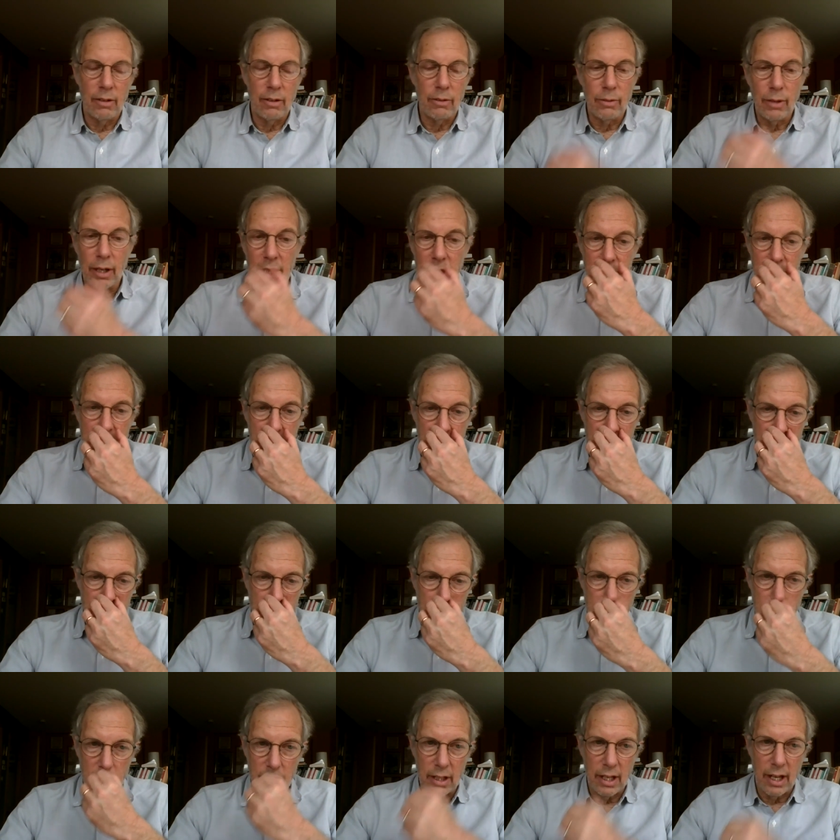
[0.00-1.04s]
relative to
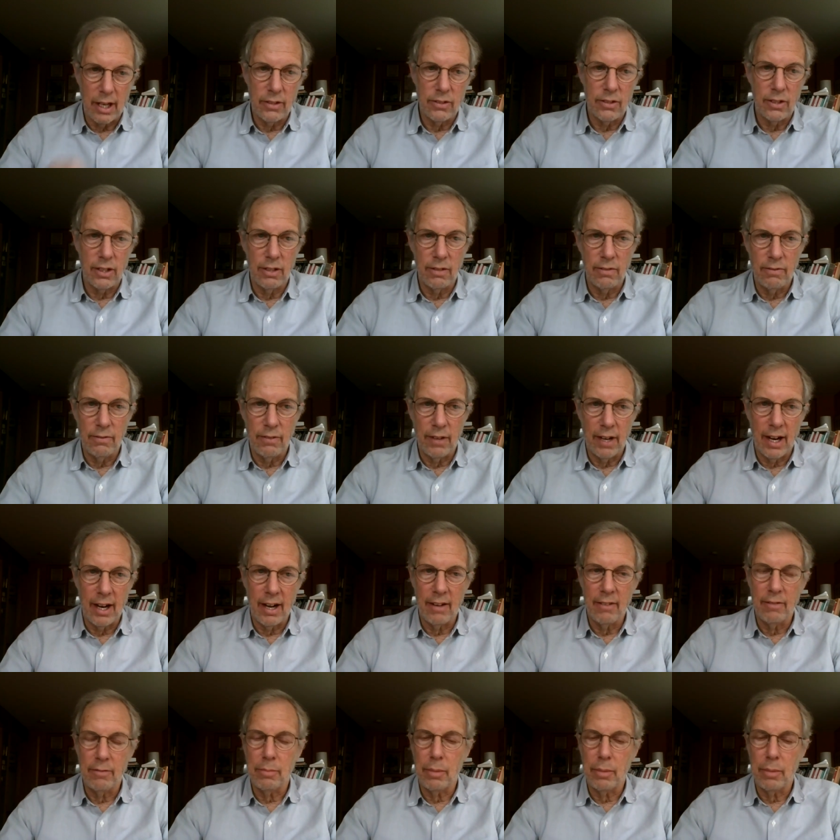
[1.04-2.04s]
2005